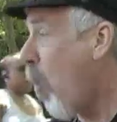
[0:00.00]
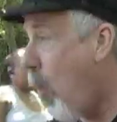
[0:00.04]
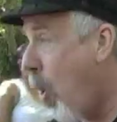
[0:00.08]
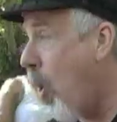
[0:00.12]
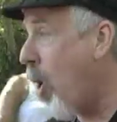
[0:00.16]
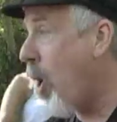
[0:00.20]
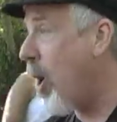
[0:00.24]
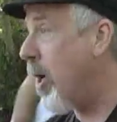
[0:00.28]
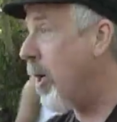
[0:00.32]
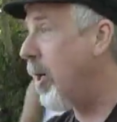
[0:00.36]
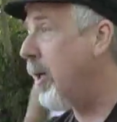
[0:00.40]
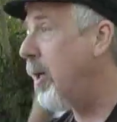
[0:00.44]

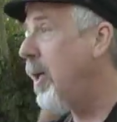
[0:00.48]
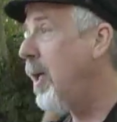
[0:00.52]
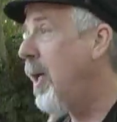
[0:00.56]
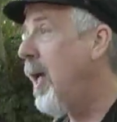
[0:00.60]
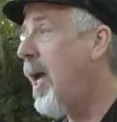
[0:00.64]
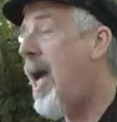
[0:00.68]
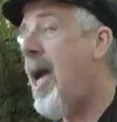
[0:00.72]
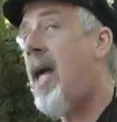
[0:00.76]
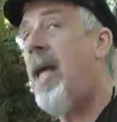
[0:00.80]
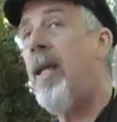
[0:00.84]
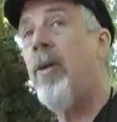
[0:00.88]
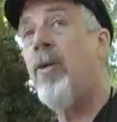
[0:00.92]
war,
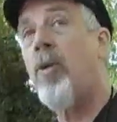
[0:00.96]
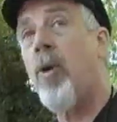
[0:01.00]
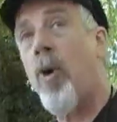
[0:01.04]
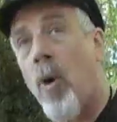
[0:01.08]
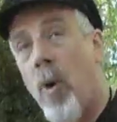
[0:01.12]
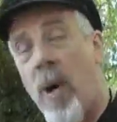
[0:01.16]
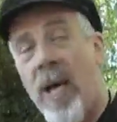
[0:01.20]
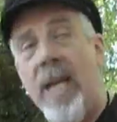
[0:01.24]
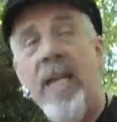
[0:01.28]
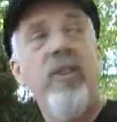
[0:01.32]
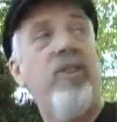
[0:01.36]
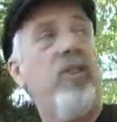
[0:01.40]
and
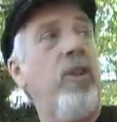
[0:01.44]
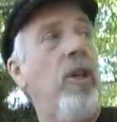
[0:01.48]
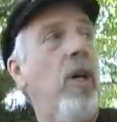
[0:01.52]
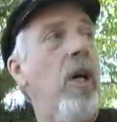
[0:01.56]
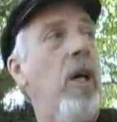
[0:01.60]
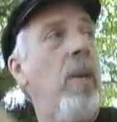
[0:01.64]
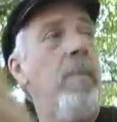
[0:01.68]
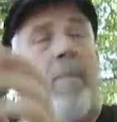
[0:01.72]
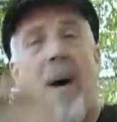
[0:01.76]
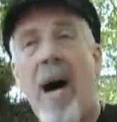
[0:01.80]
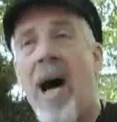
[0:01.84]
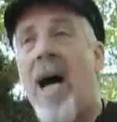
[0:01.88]
Croatia
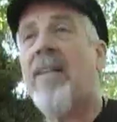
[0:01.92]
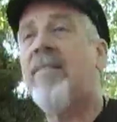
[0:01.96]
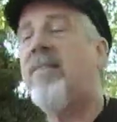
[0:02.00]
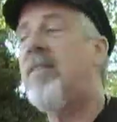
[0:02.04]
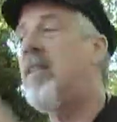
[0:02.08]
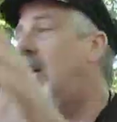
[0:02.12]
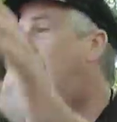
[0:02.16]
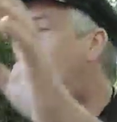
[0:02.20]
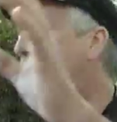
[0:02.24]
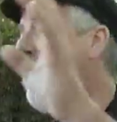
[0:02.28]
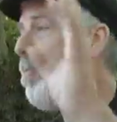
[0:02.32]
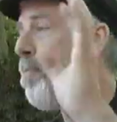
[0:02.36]
and
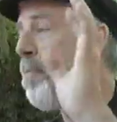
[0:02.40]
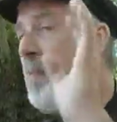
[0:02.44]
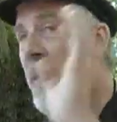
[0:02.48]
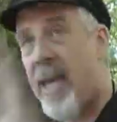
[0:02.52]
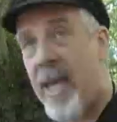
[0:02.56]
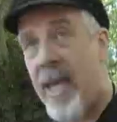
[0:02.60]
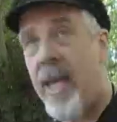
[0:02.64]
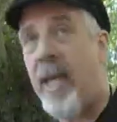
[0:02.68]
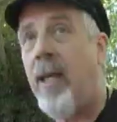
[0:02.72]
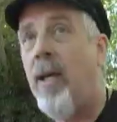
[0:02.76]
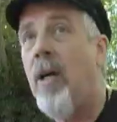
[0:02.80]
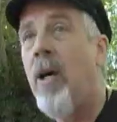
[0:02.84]
Bosnia have
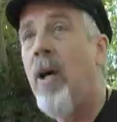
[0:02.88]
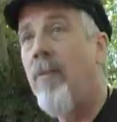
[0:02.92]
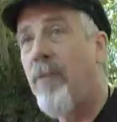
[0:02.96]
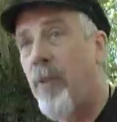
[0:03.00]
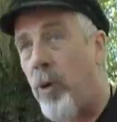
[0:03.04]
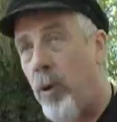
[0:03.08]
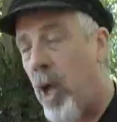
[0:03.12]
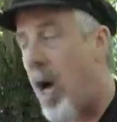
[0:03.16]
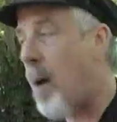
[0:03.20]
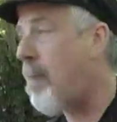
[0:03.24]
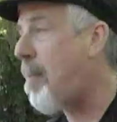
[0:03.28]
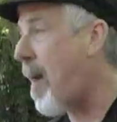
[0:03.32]
big
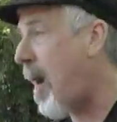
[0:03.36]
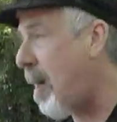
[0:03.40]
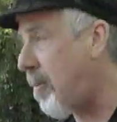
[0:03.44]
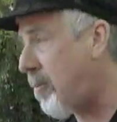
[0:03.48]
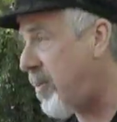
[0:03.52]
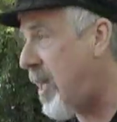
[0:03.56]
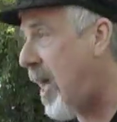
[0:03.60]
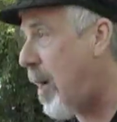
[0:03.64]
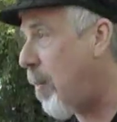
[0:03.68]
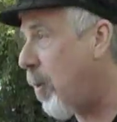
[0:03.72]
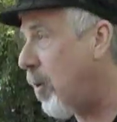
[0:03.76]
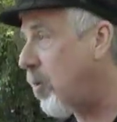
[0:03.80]
Food Not Bombs
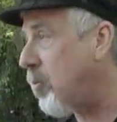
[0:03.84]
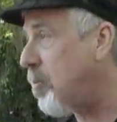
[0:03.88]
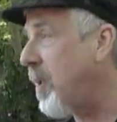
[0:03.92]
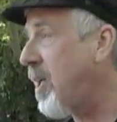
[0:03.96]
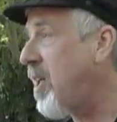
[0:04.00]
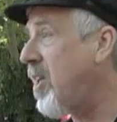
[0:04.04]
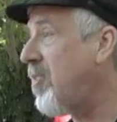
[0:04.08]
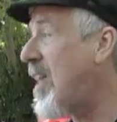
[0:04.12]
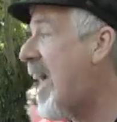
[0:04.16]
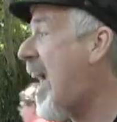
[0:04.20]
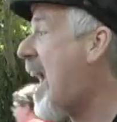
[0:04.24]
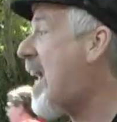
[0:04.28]
networks
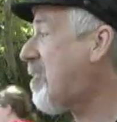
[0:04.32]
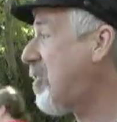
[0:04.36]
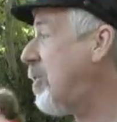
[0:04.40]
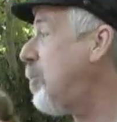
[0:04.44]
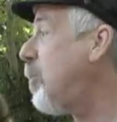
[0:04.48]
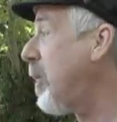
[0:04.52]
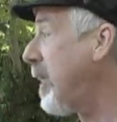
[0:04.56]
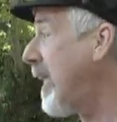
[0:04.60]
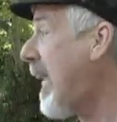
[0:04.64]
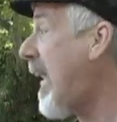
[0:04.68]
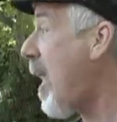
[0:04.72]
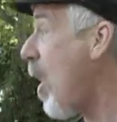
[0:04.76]
because they actually
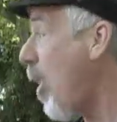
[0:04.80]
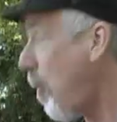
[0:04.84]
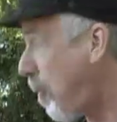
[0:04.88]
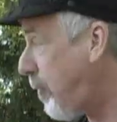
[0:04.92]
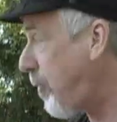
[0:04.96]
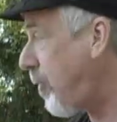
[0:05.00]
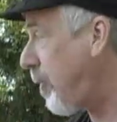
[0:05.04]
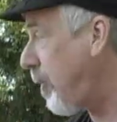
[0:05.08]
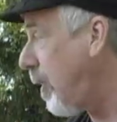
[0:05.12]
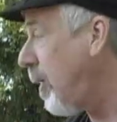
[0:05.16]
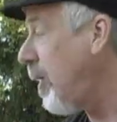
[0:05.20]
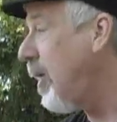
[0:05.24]
really
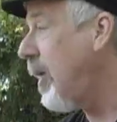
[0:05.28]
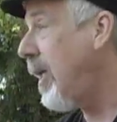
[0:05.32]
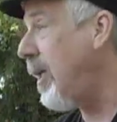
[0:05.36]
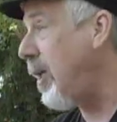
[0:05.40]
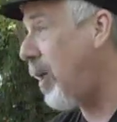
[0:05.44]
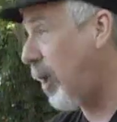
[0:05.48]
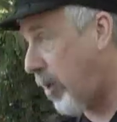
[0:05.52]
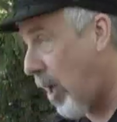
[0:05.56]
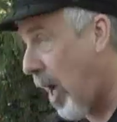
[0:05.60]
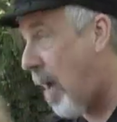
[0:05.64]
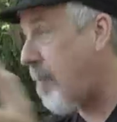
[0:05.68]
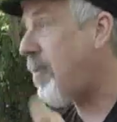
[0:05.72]
helped
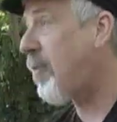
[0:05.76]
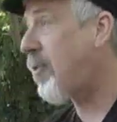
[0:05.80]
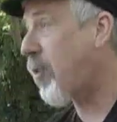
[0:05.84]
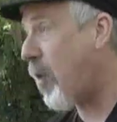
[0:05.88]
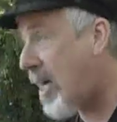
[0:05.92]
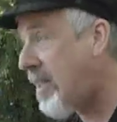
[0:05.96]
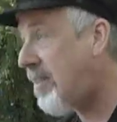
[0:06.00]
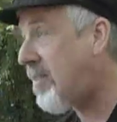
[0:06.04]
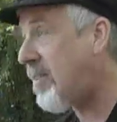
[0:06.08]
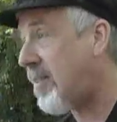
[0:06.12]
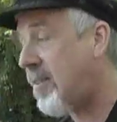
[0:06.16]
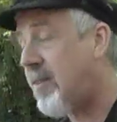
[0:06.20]
in a time of
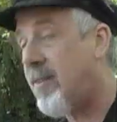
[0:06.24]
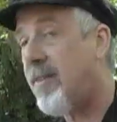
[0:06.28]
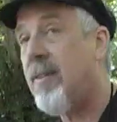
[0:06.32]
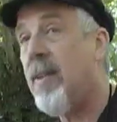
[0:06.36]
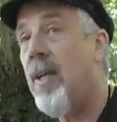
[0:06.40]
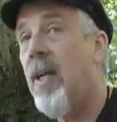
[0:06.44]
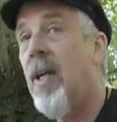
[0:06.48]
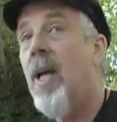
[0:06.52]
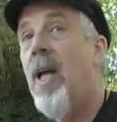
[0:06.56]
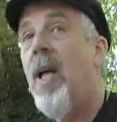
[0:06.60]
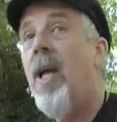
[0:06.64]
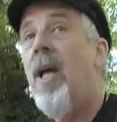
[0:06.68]
crisis.
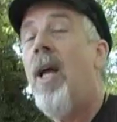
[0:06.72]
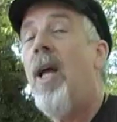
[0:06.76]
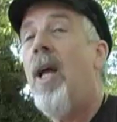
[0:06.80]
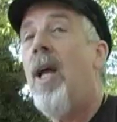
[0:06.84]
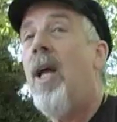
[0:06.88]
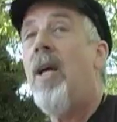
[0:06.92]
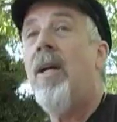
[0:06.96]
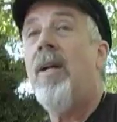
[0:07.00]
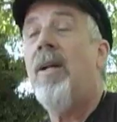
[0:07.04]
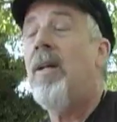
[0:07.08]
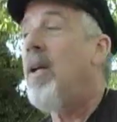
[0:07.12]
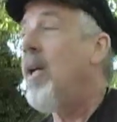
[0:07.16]

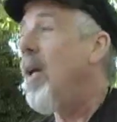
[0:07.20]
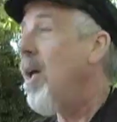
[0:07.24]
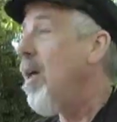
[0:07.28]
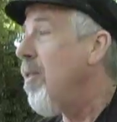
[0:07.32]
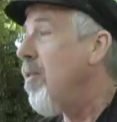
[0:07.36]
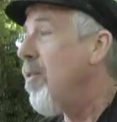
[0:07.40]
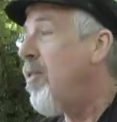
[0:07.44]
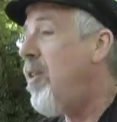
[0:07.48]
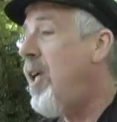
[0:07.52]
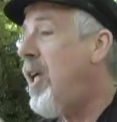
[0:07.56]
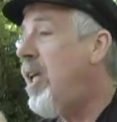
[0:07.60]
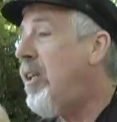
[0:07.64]

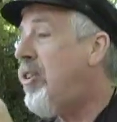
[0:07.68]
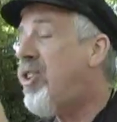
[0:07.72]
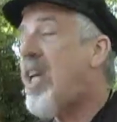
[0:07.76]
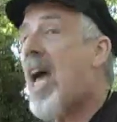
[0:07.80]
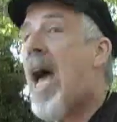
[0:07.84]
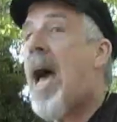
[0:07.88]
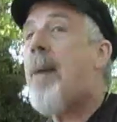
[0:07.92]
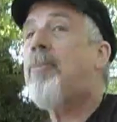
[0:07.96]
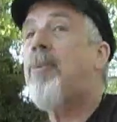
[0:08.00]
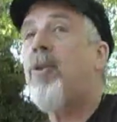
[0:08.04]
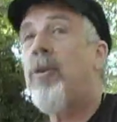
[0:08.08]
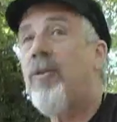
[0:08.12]
The
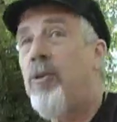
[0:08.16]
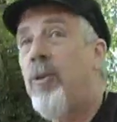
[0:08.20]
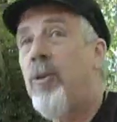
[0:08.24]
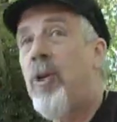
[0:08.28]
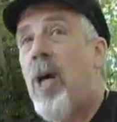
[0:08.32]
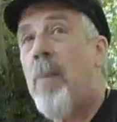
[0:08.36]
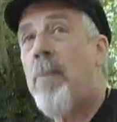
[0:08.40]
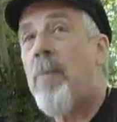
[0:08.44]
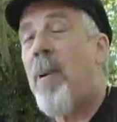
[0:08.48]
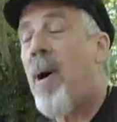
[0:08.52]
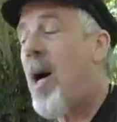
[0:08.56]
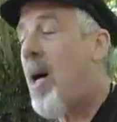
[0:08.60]
chapter of Food
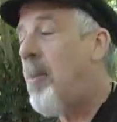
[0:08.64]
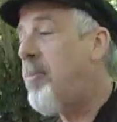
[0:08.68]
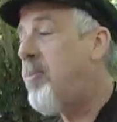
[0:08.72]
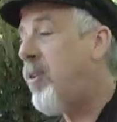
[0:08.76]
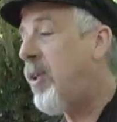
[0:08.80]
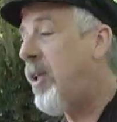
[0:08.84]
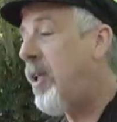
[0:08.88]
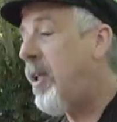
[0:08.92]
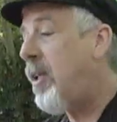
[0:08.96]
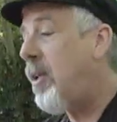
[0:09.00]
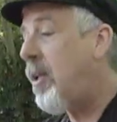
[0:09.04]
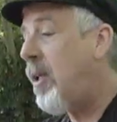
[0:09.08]
Not Bombs
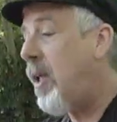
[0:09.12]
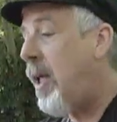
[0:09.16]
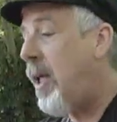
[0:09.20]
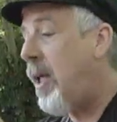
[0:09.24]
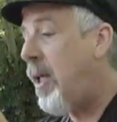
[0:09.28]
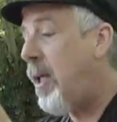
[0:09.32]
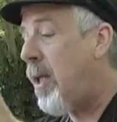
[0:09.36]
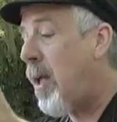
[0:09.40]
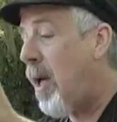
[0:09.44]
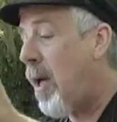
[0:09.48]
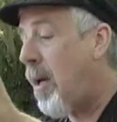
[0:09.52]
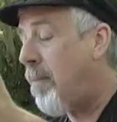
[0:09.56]
in
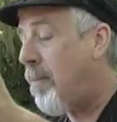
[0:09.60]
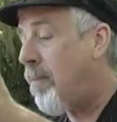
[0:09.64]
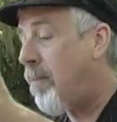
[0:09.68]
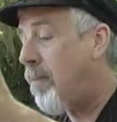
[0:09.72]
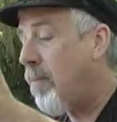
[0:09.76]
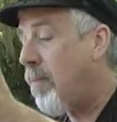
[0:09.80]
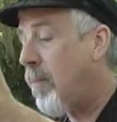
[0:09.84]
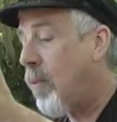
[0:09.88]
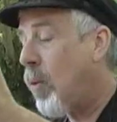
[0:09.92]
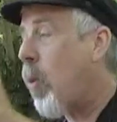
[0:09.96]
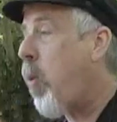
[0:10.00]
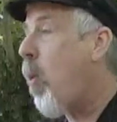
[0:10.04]

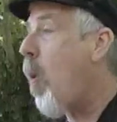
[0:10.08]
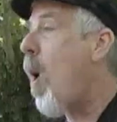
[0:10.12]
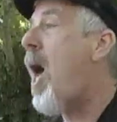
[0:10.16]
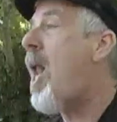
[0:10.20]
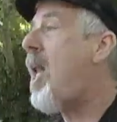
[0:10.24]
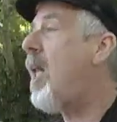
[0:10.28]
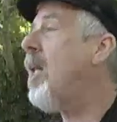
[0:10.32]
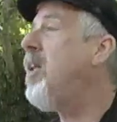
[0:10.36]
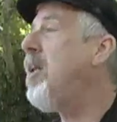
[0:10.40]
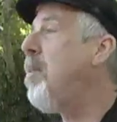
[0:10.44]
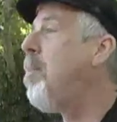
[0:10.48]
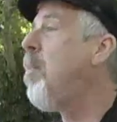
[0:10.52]

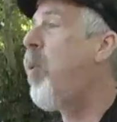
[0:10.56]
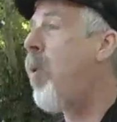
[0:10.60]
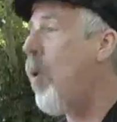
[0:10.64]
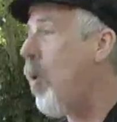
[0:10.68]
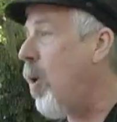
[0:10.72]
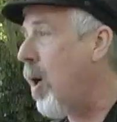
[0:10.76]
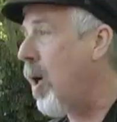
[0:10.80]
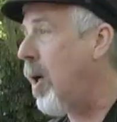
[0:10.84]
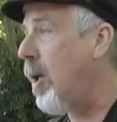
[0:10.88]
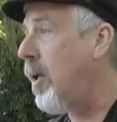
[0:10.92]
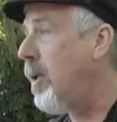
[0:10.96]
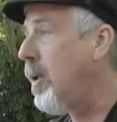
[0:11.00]
Kuala
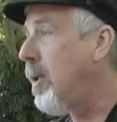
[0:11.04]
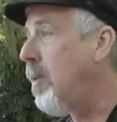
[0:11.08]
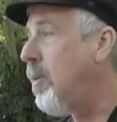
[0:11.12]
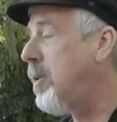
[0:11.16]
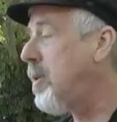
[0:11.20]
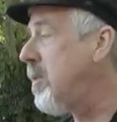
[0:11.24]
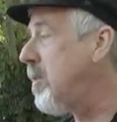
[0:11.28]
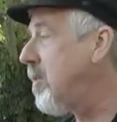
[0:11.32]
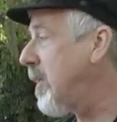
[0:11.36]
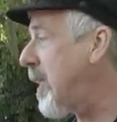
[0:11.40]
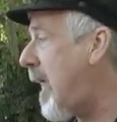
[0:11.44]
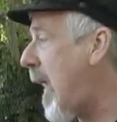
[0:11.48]
Lumpur,
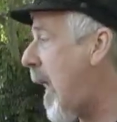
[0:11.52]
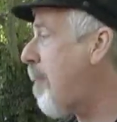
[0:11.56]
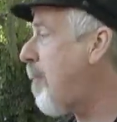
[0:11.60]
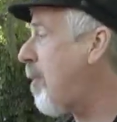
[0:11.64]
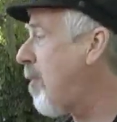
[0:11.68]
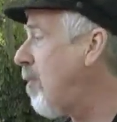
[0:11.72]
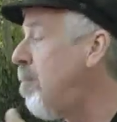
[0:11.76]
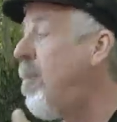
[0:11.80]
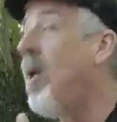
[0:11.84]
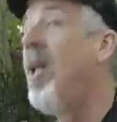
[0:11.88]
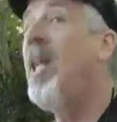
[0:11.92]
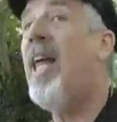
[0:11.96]
which is the
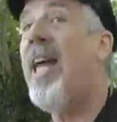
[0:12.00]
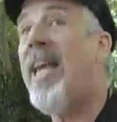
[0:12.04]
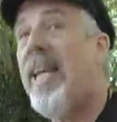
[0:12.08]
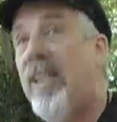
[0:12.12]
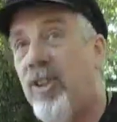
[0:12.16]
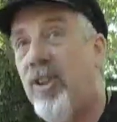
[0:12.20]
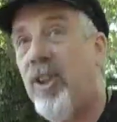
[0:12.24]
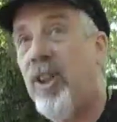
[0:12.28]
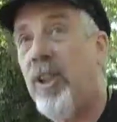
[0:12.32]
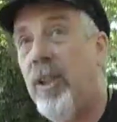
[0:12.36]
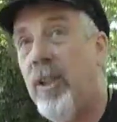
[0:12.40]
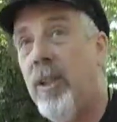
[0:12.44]
capital of
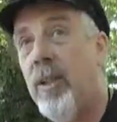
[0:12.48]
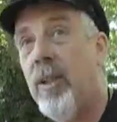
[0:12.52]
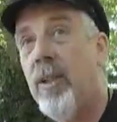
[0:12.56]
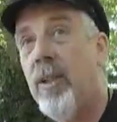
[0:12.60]
Malaysia,